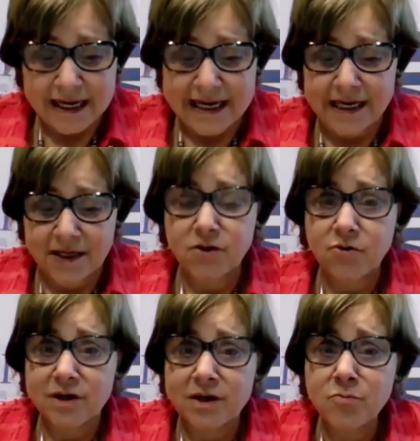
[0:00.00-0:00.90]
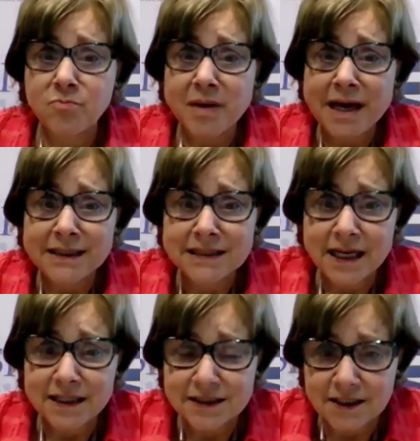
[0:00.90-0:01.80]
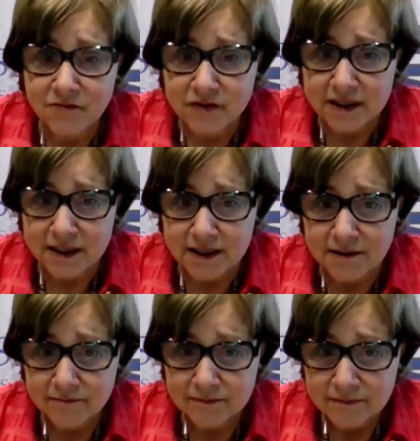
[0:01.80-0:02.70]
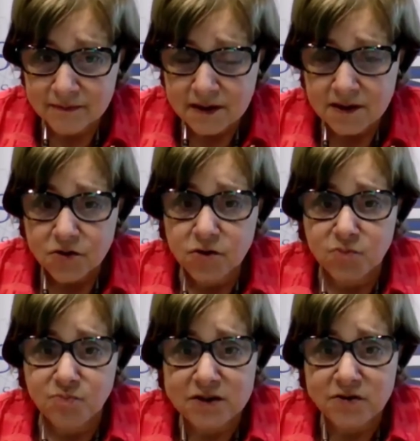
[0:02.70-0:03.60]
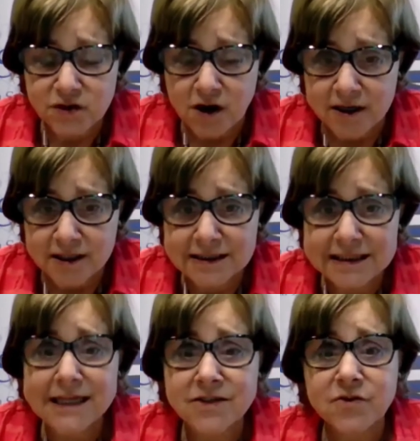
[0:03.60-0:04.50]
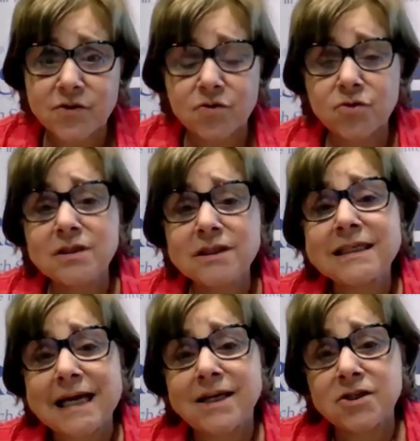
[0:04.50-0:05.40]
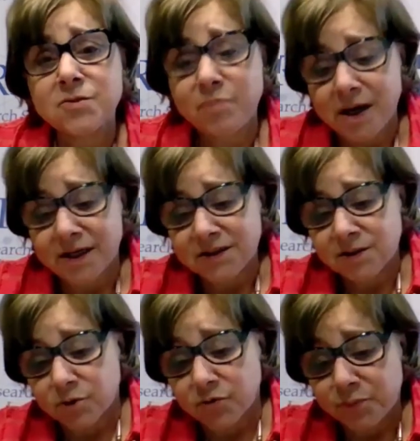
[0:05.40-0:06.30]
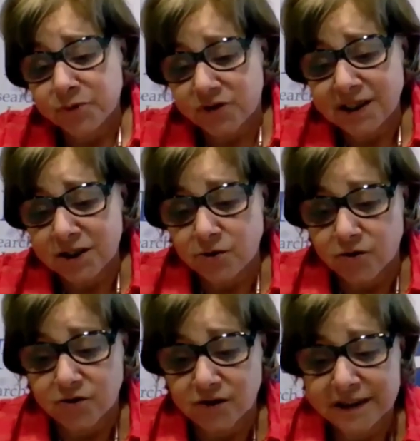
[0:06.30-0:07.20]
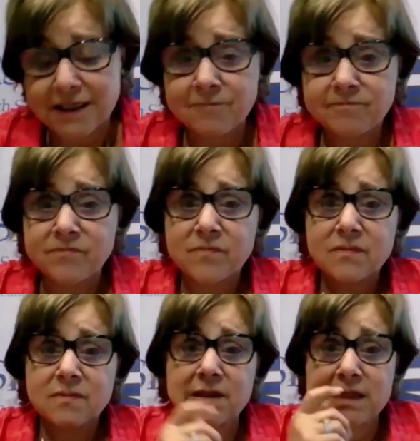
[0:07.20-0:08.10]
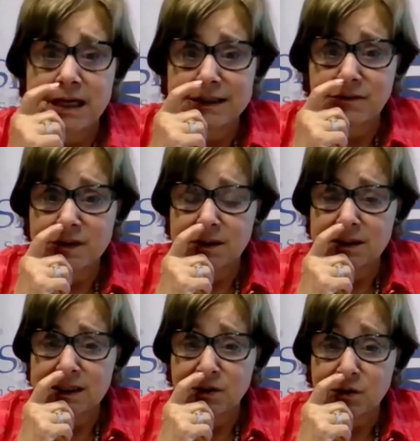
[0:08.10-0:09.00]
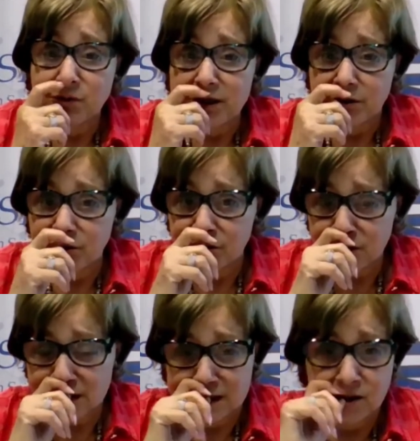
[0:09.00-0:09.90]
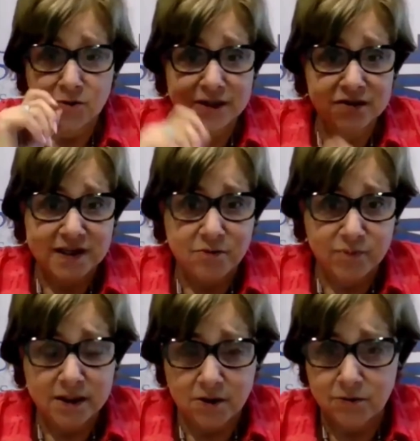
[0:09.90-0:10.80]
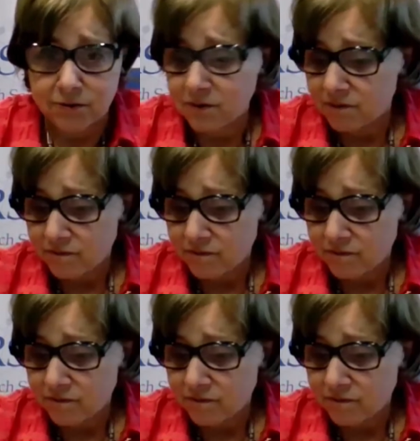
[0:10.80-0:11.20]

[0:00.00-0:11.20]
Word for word: And your impact activity should be started as early as possible, particularly the ninth and 10th graders in USABO